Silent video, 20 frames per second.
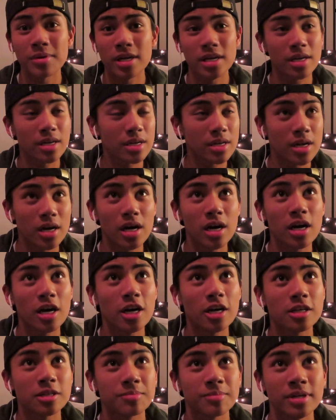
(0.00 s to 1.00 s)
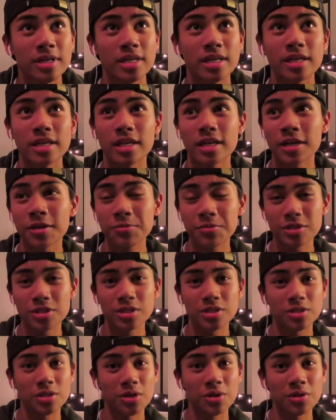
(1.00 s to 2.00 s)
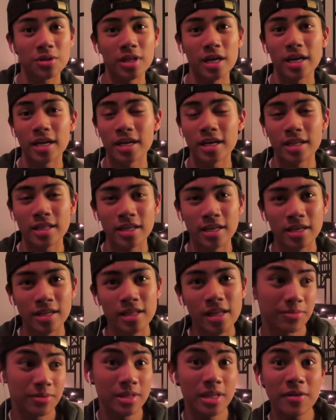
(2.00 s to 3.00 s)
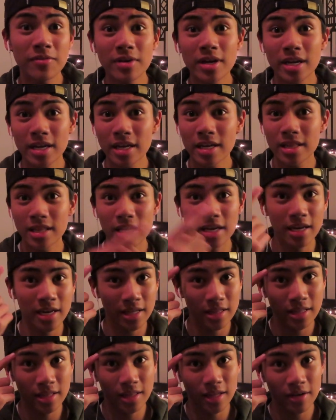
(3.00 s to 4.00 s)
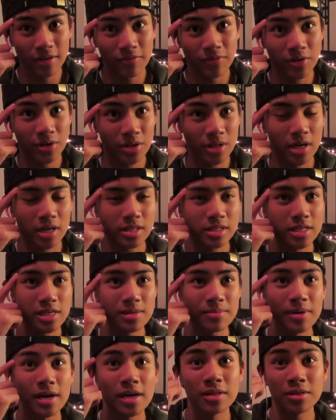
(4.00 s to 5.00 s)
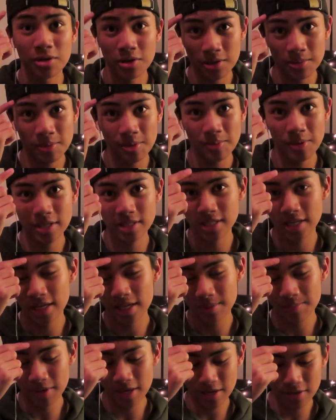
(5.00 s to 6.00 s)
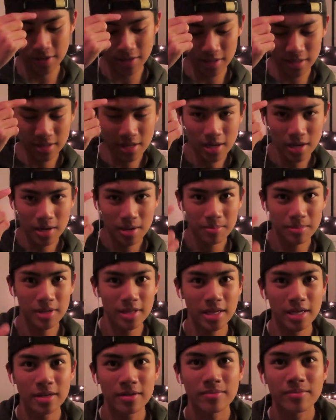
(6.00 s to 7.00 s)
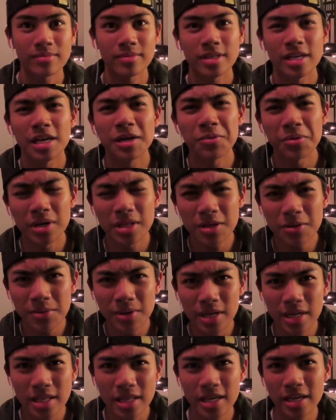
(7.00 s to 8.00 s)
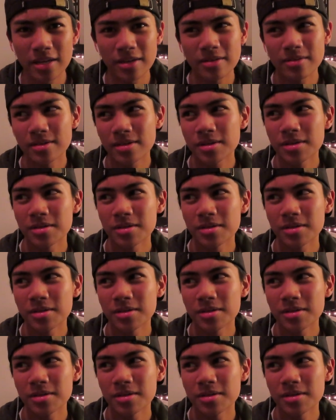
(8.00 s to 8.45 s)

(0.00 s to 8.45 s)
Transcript: my gosh, my head was so lightheaded. Whenever I get lightheaded like for a long time, I know I'm about to get a migraine, but like it went away like